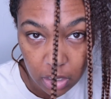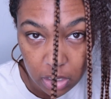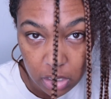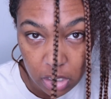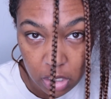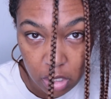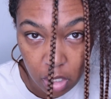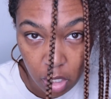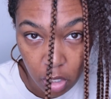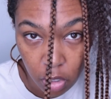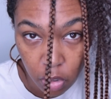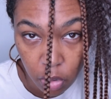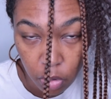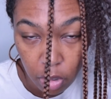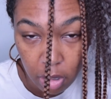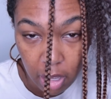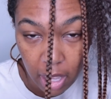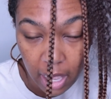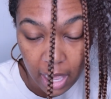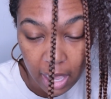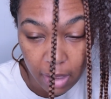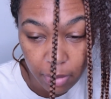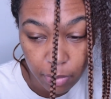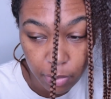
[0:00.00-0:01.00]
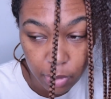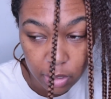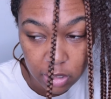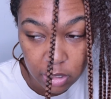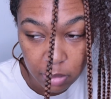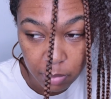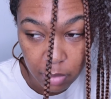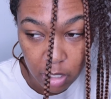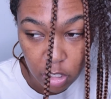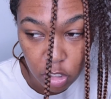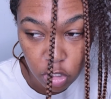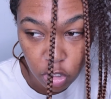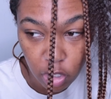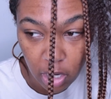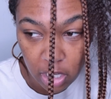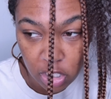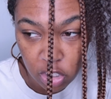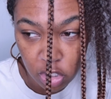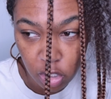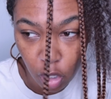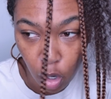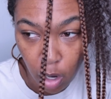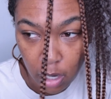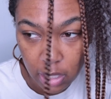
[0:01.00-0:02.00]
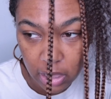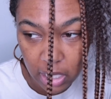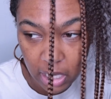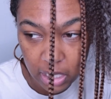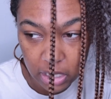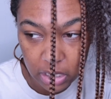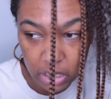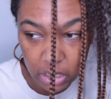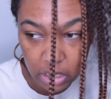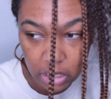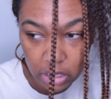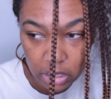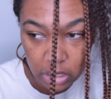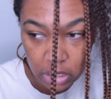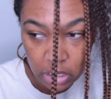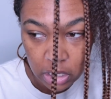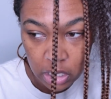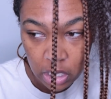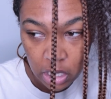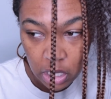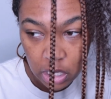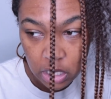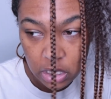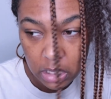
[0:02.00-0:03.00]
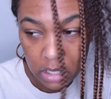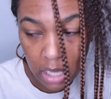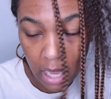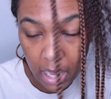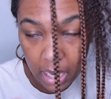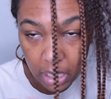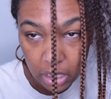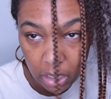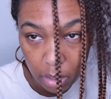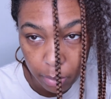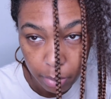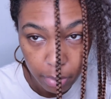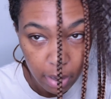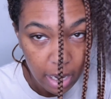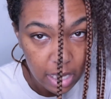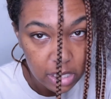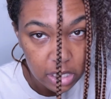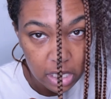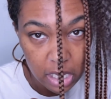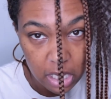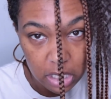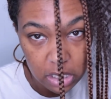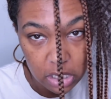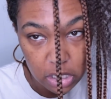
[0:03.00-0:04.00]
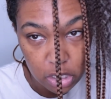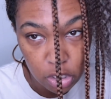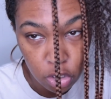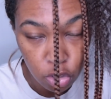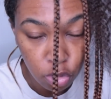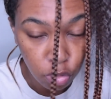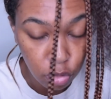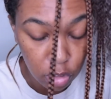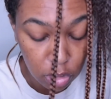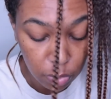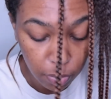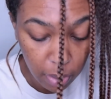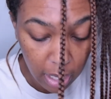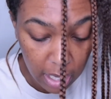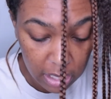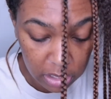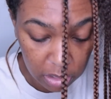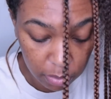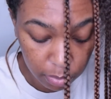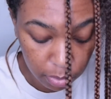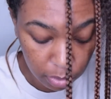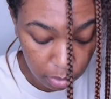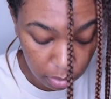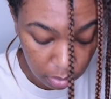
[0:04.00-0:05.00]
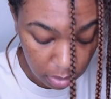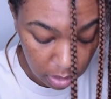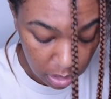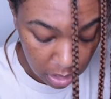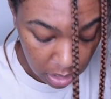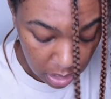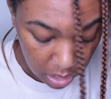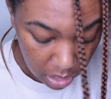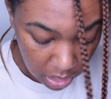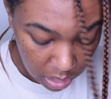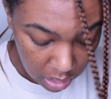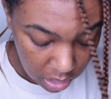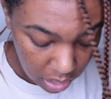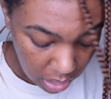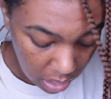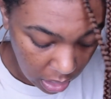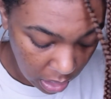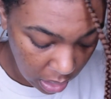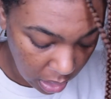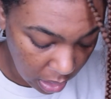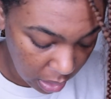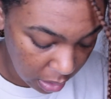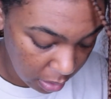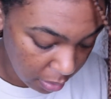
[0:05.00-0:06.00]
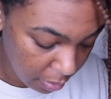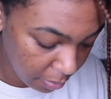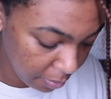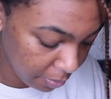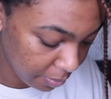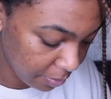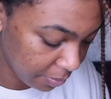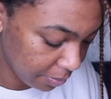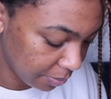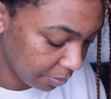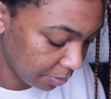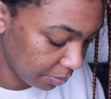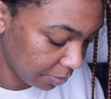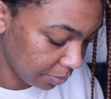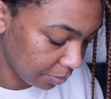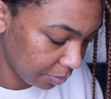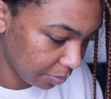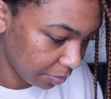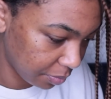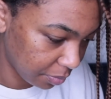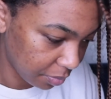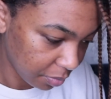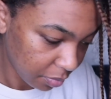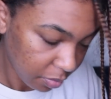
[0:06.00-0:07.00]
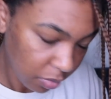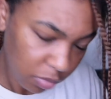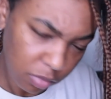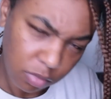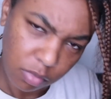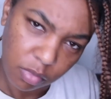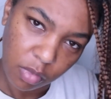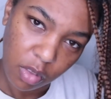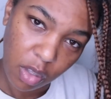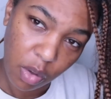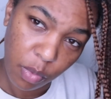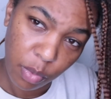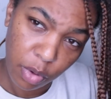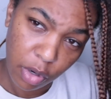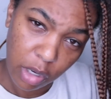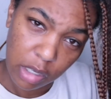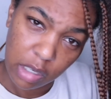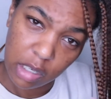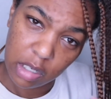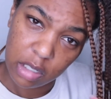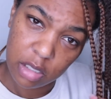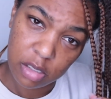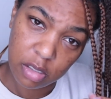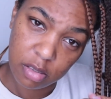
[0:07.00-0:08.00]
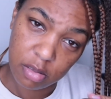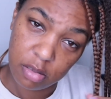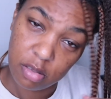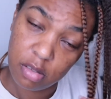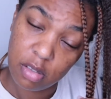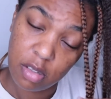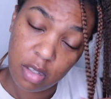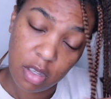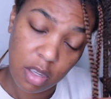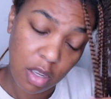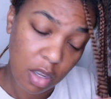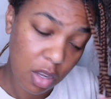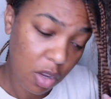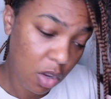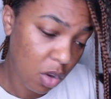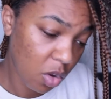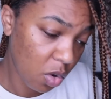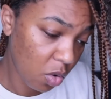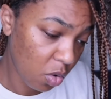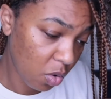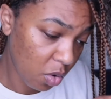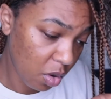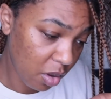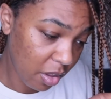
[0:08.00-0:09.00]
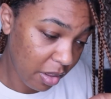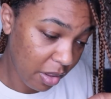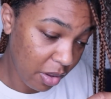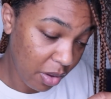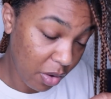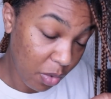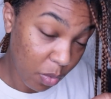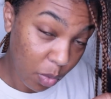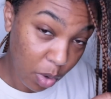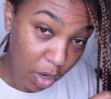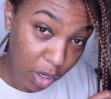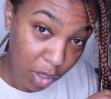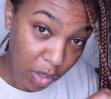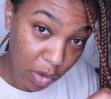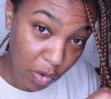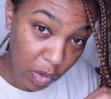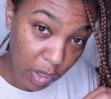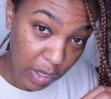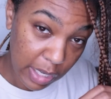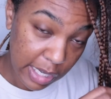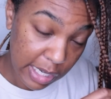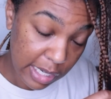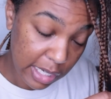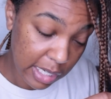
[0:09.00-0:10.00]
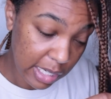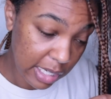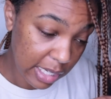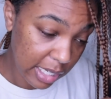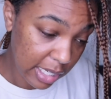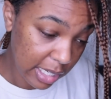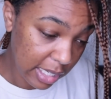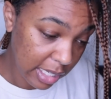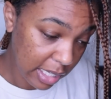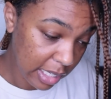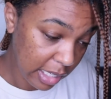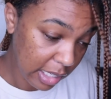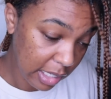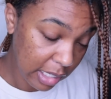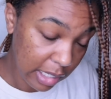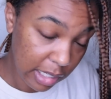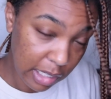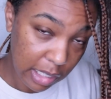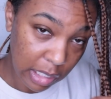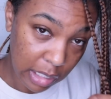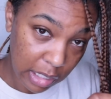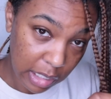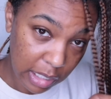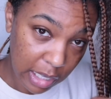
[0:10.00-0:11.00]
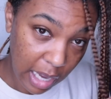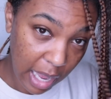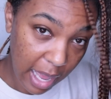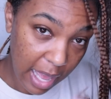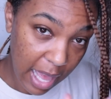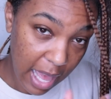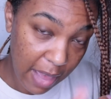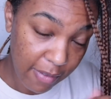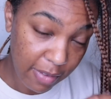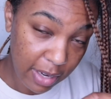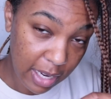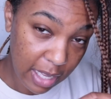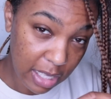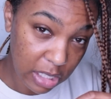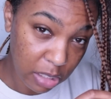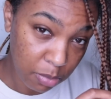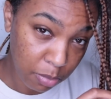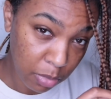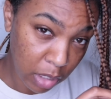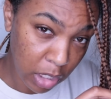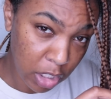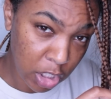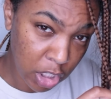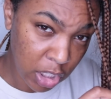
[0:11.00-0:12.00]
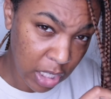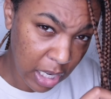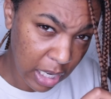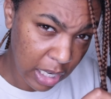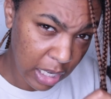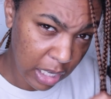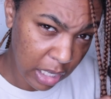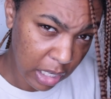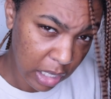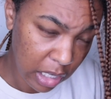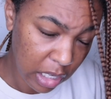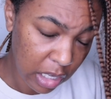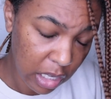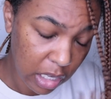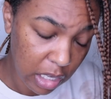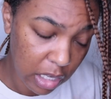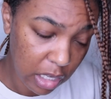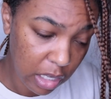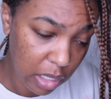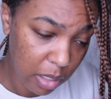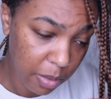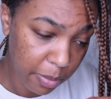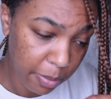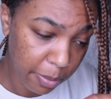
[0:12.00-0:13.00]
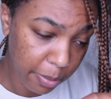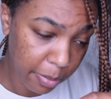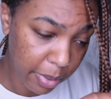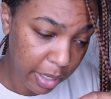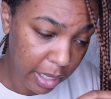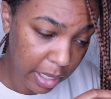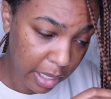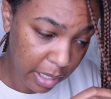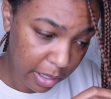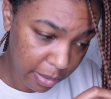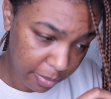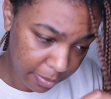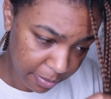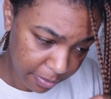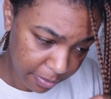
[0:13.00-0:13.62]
So I want to make sure I start that detangling process as soon as possible. We're gonna work on not having as much shedding, but